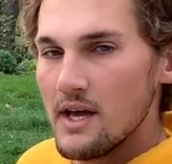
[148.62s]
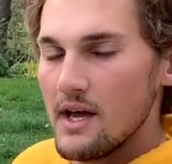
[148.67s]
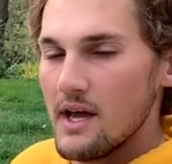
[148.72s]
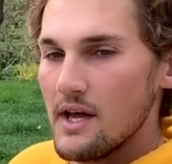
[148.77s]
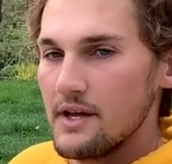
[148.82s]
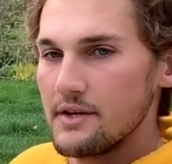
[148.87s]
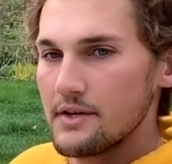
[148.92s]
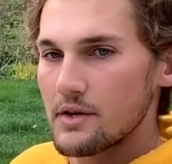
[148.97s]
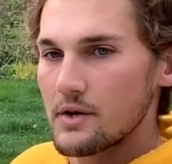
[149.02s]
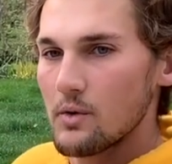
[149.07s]

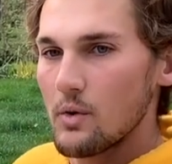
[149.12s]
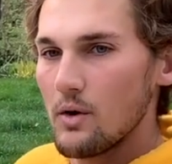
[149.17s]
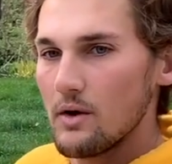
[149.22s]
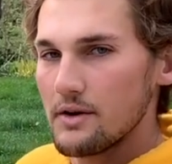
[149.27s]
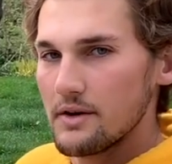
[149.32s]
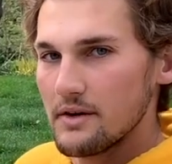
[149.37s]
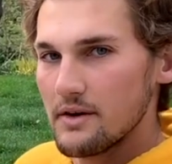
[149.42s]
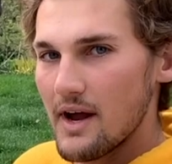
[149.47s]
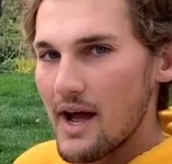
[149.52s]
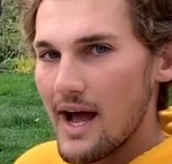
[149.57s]
And
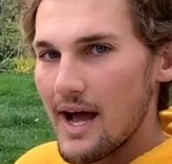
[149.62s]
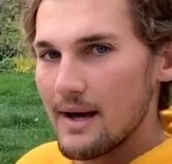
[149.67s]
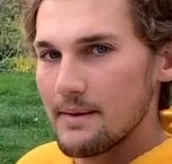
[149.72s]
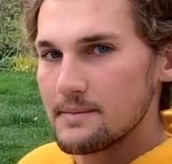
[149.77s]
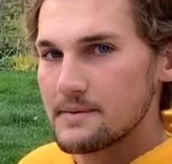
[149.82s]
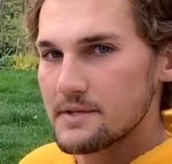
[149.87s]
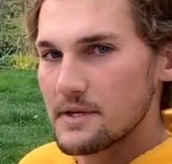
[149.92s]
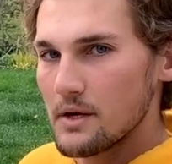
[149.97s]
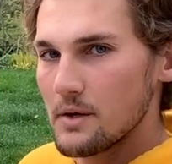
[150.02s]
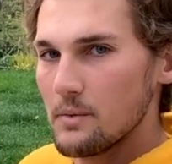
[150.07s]
your
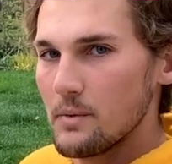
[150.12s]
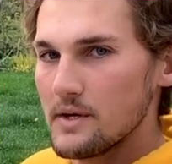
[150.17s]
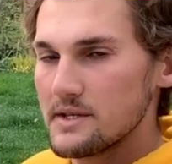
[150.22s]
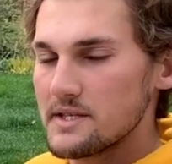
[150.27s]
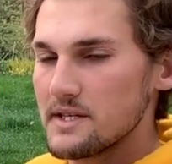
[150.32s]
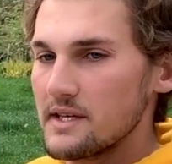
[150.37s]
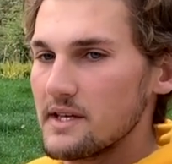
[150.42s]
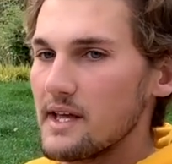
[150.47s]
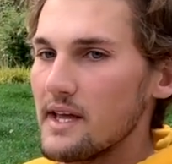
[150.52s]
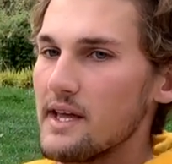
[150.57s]
abs are what's
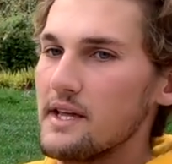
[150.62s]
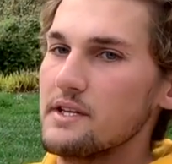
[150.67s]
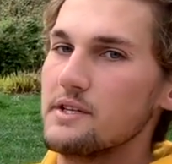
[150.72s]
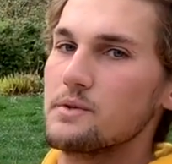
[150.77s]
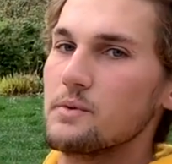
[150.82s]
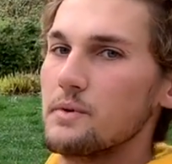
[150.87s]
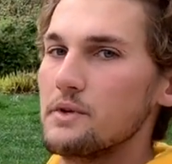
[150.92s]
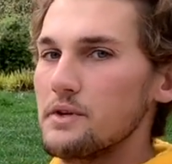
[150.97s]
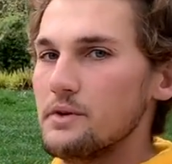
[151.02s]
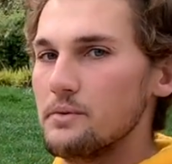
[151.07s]
engaged
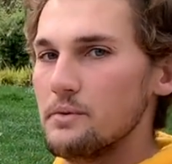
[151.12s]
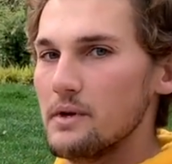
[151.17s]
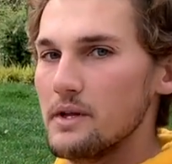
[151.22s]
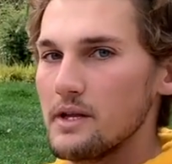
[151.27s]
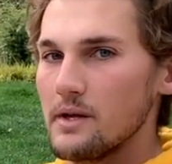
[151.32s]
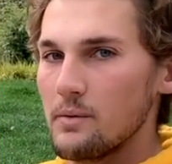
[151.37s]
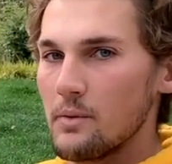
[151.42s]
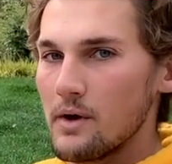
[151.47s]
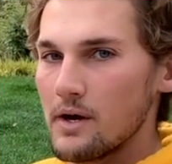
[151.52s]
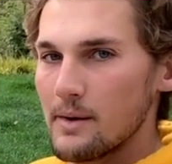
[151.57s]
when you really
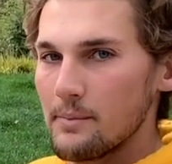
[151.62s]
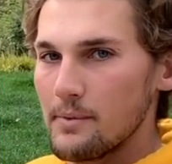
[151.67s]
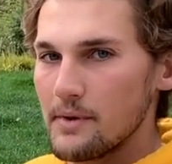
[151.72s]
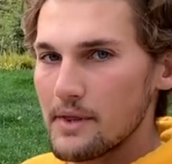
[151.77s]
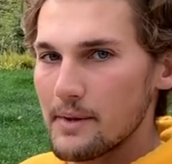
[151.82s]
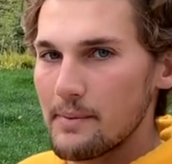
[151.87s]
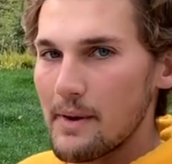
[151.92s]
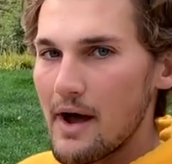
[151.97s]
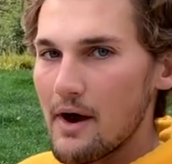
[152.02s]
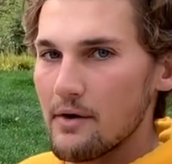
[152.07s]
want to put the
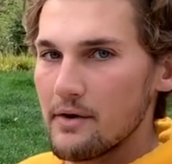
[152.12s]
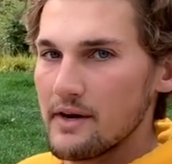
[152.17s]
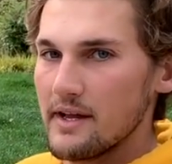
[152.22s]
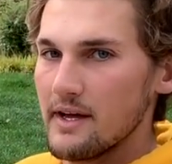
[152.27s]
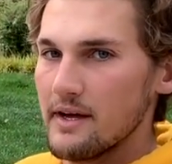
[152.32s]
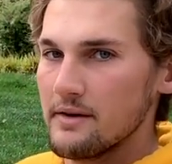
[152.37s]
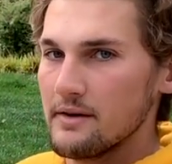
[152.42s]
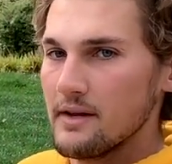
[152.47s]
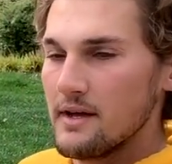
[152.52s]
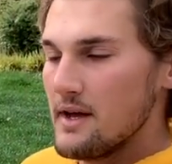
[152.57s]
power
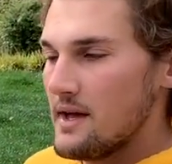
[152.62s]
down.